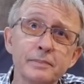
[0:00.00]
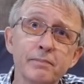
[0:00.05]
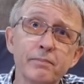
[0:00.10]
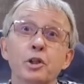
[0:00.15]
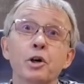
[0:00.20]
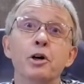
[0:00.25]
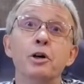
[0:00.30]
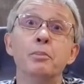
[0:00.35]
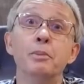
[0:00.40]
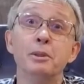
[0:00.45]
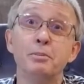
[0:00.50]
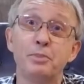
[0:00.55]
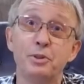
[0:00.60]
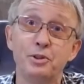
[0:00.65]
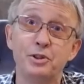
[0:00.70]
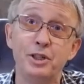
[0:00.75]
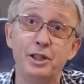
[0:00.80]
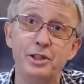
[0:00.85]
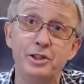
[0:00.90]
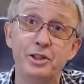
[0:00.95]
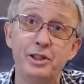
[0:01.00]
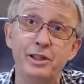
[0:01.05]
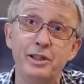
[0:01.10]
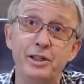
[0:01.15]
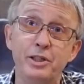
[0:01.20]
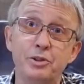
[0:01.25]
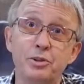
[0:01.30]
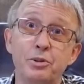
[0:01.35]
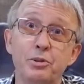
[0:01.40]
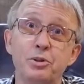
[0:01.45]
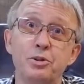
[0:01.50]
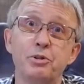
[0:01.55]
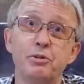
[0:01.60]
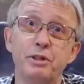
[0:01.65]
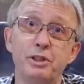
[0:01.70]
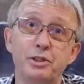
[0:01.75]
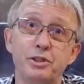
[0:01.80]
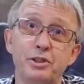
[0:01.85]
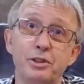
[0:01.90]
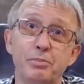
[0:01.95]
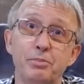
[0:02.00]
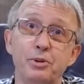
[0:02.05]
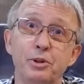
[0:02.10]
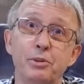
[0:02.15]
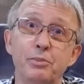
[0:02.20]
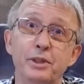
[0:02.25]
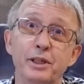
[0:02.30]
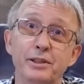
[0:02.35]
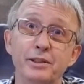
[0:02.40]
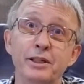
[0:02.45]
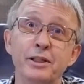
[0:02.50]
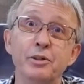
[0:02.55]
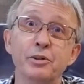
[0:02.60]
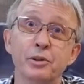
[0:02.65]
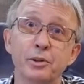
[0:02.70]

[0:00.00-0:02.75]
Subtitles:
Normal procedure is to switch the probe heating